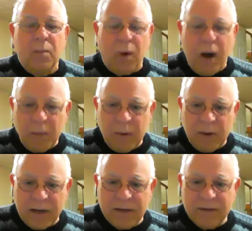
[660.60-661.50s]

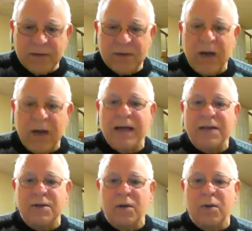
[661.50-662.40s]
properly in the
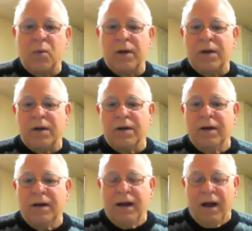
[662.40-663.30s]
sky so that we can
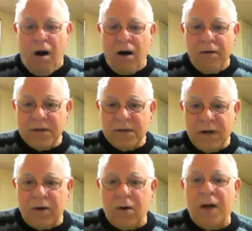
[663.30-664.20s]
harvest
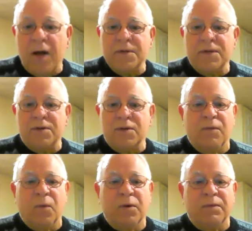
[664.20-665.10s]
our crops and so
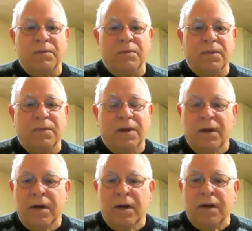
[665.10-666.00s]
forth,
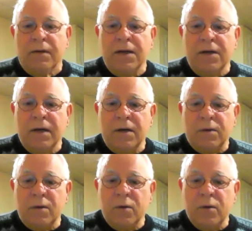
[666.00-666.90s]
they did
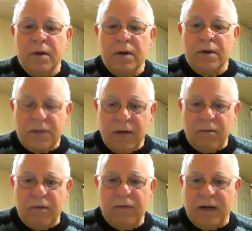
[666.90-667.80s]
it through
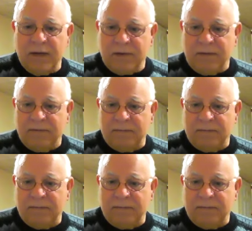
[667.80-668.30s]
sacrifice.